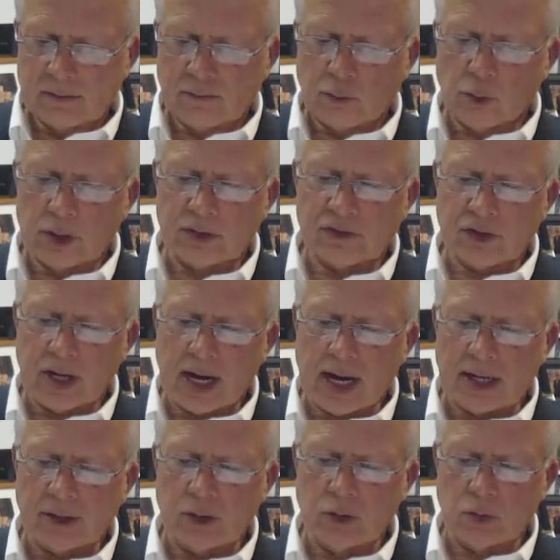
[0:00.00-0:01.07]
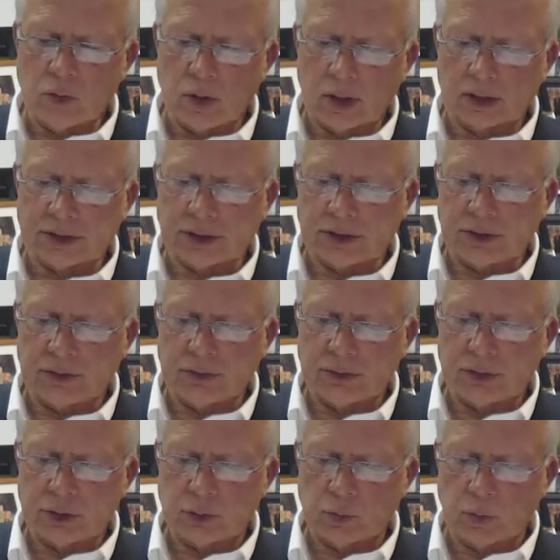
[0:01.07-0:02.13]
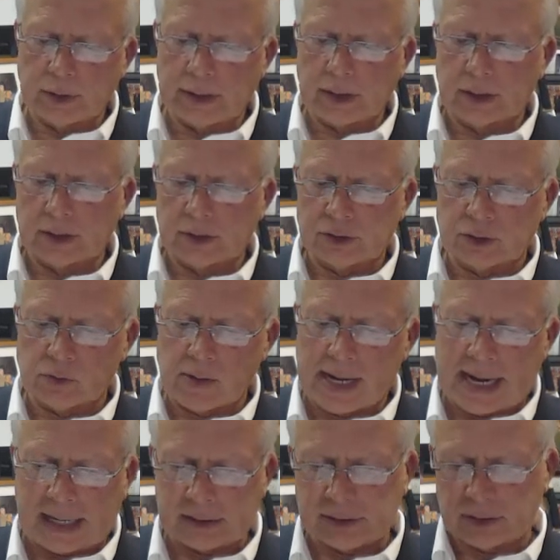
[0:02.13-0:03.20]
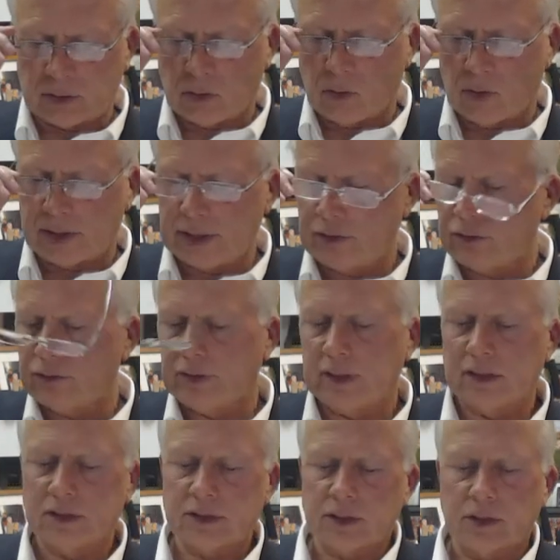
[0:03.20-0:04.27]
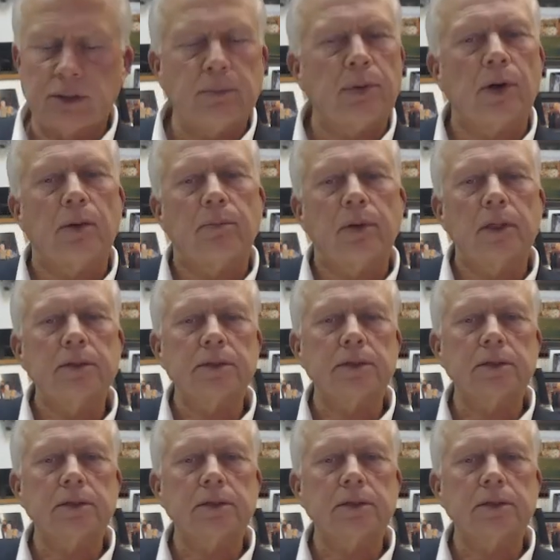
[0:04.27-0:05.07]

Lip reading: For it is God who works in you to will and to act according to his good purpose.